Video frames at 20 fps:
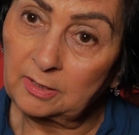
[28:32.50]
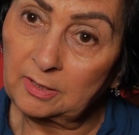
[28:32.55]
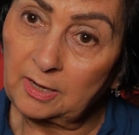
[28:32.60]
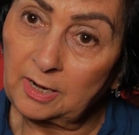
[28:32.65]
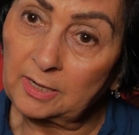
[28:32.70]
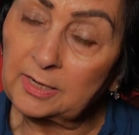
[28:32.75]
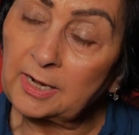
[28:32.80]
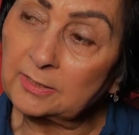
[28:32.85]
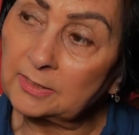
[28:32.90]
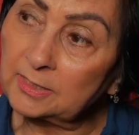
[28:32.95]

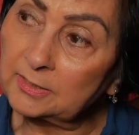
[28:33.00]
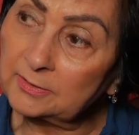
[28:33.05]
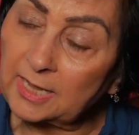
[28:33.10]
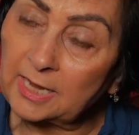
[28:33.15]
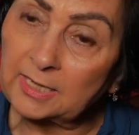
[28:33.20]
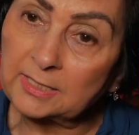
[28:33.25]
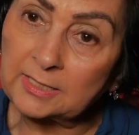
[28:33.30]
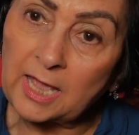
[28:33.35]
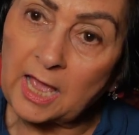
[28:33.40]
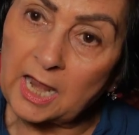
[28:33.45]
And I think
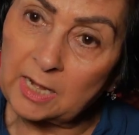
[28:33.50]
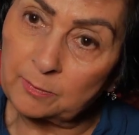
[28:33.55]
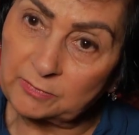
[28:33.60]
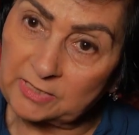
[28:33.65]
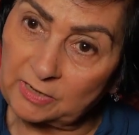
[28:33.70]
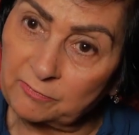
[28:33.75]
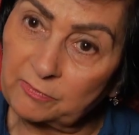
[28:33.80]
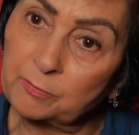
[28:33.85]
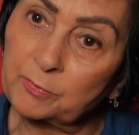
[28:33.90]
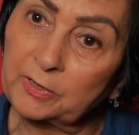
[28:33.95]
that helped
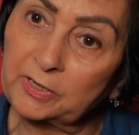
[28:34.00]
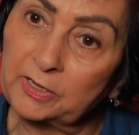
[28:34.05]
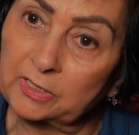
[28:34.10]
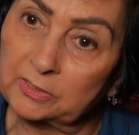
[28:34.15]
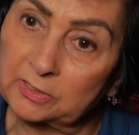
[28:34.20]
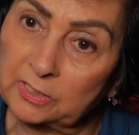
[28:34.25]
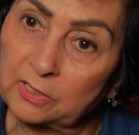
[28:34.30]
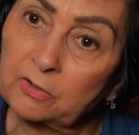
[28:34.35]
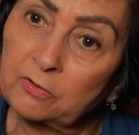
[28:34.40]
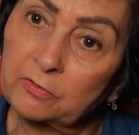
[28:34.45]
everybody in
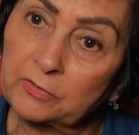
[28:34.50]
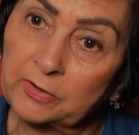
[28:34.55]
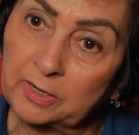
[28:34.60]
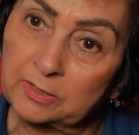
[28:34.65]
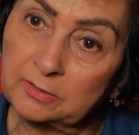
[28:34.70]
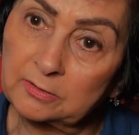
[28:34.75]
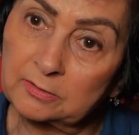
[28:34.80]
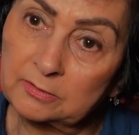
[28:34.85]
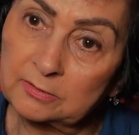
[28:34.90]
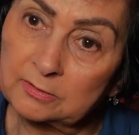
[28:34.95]
the long run.